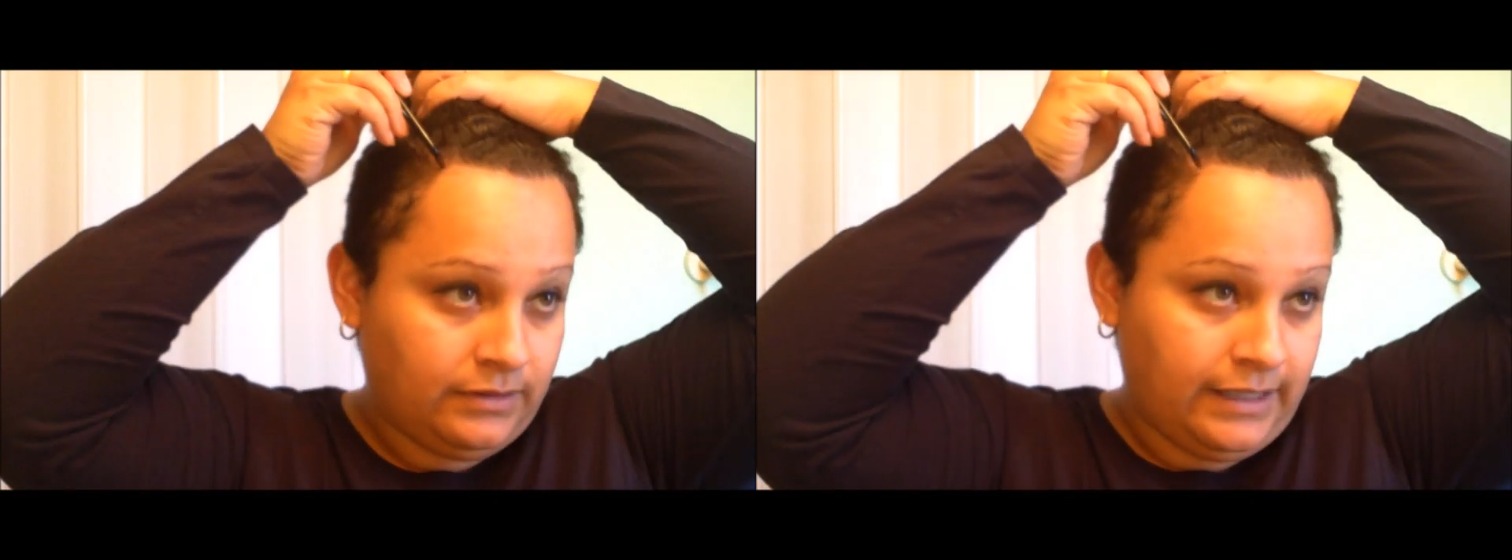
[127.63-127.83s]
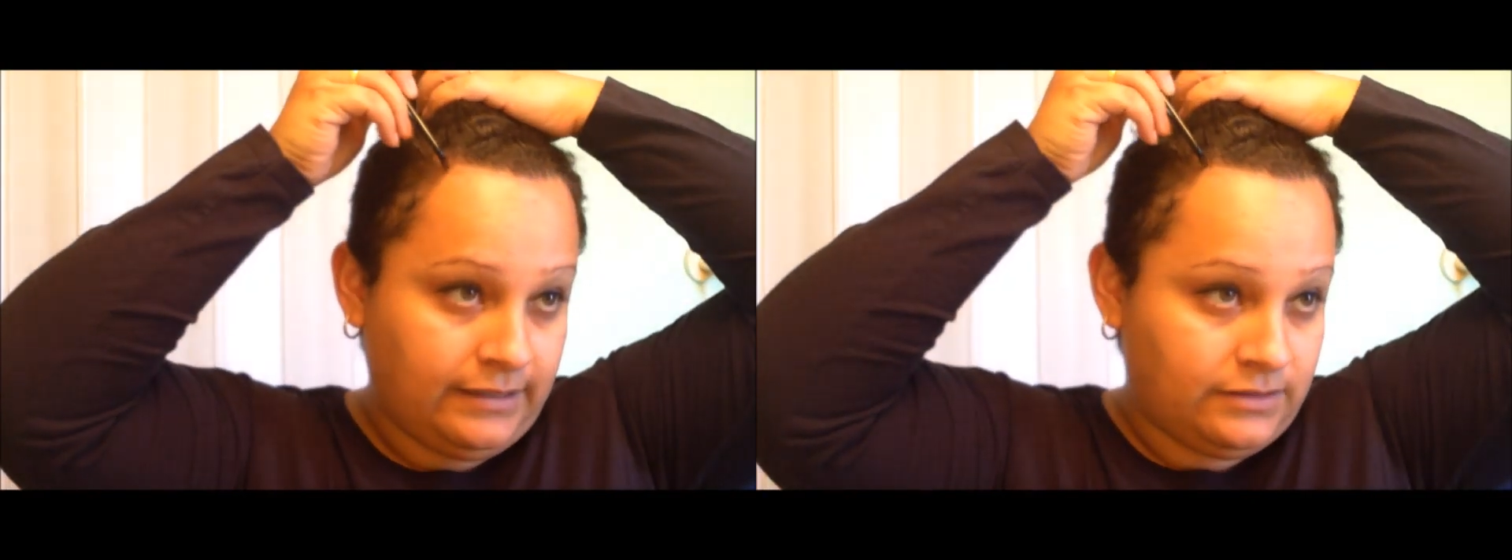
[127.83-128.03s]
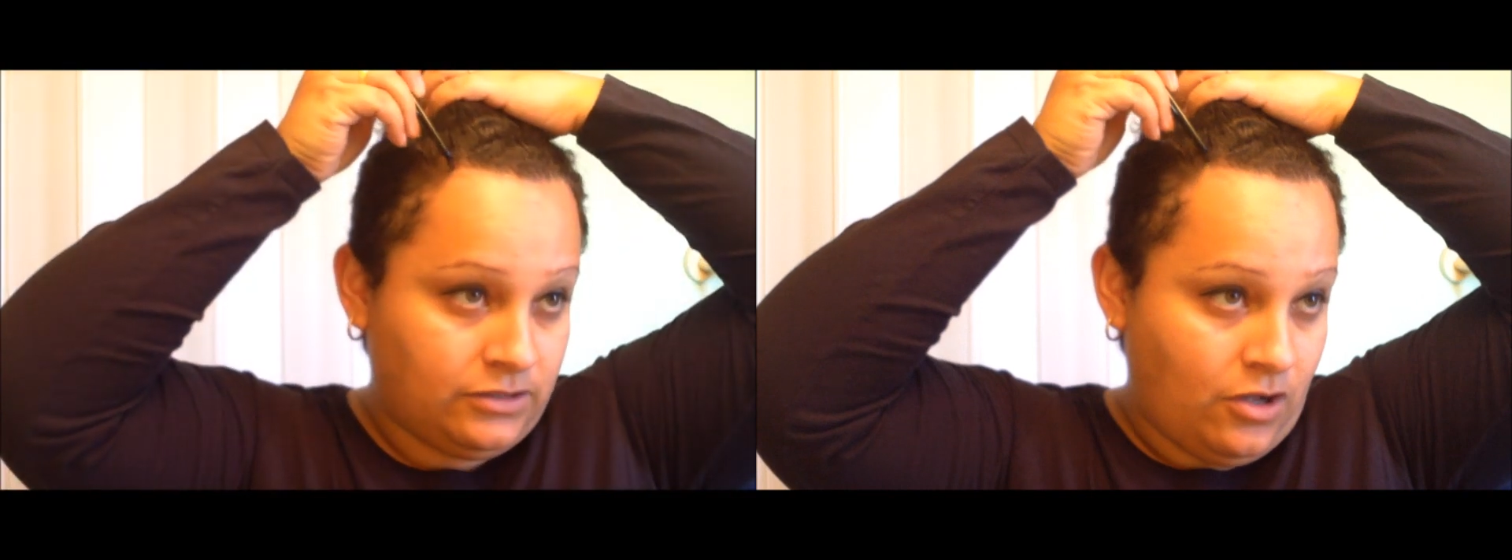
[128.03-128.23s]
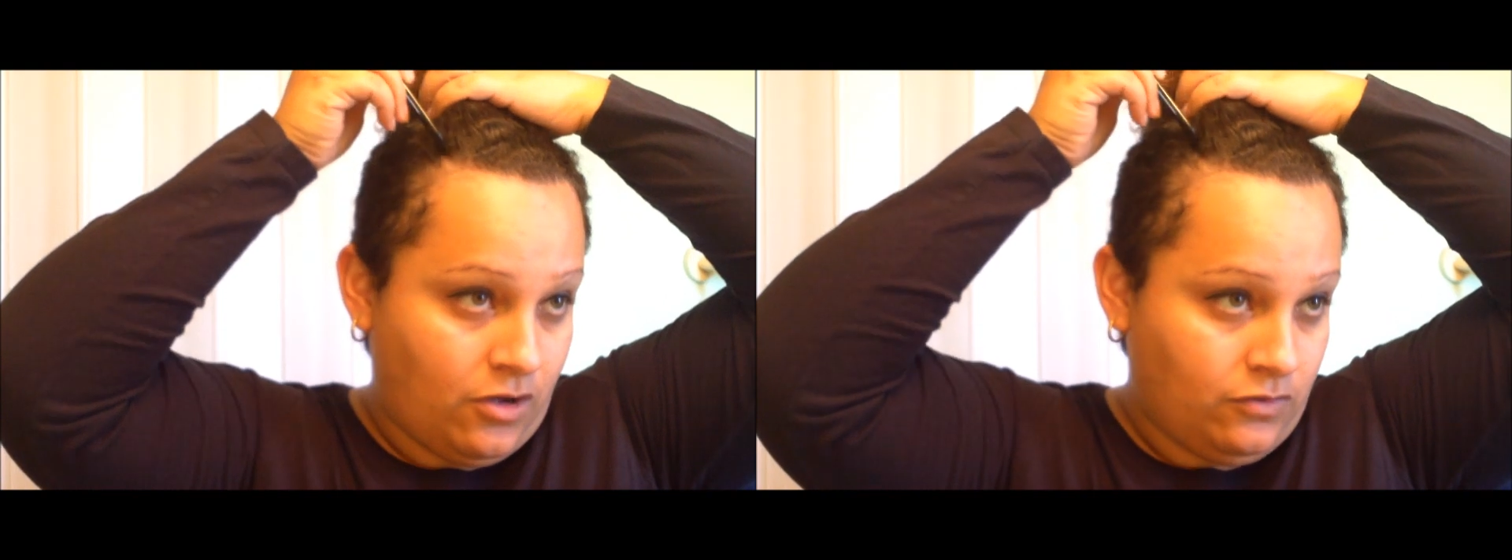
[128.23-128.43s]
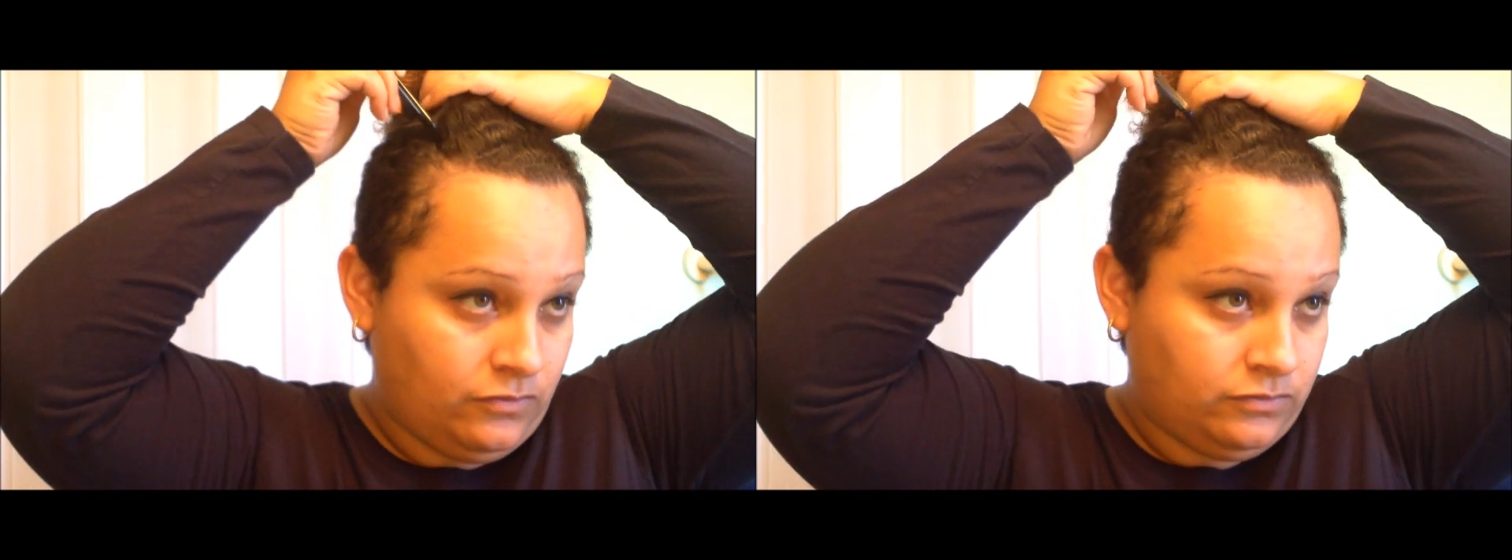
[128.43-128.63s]
like
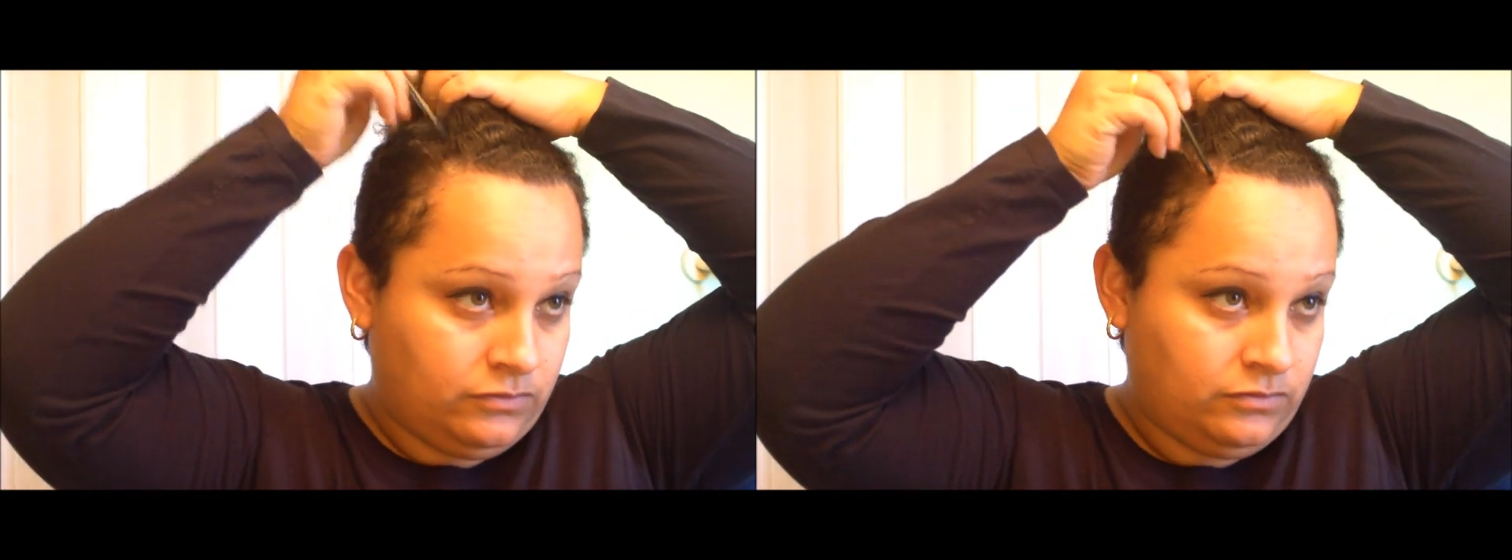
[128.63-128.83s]
so,